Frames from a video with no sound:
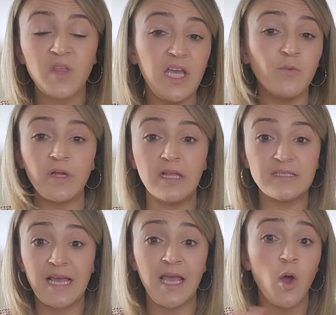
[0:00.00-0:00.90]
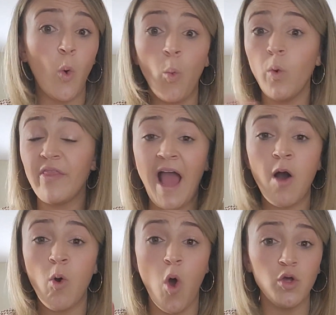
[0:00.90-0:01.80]
in real estate
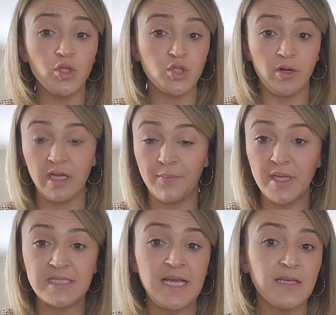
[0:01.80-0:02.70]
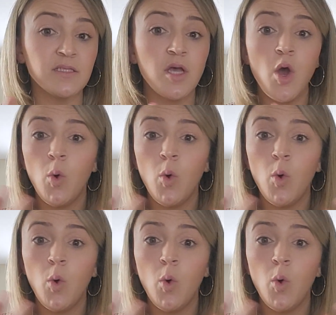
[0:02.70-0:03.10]
without starting a business,